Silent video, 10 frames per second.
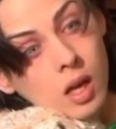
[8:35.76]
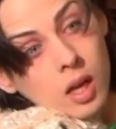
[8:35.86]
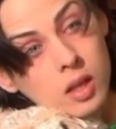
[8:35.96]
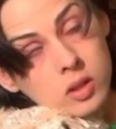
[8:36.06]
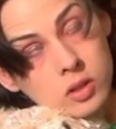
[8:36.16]

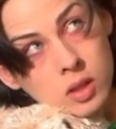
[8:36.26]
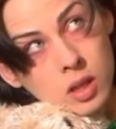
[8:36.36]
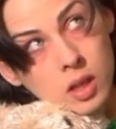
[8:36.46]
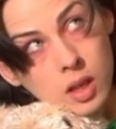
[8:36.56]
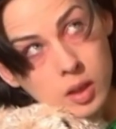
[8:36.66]
I looked
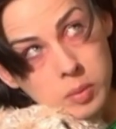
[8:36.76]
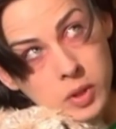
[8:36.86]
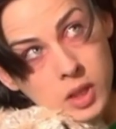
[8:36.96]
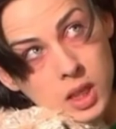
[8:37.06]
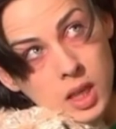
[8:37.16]
up
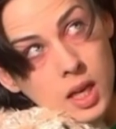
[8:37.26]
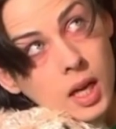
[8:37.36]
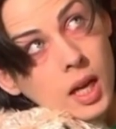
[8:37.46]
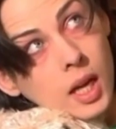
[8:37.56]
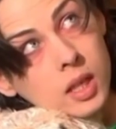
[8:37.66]

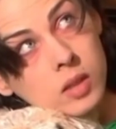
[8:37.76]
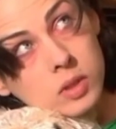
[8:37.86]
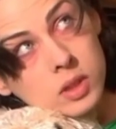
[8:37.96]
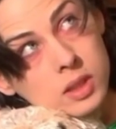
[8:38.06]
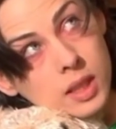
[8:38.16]
and he was
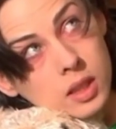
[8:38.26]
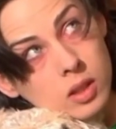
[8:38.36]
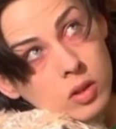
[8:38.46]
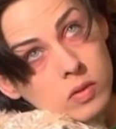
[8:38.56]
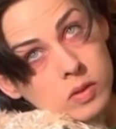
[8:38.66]

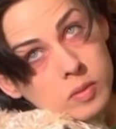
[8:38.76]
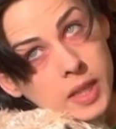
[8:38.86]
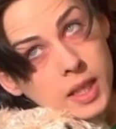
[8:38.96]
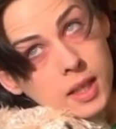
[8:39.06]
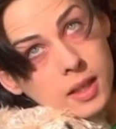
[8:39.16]
standing over me.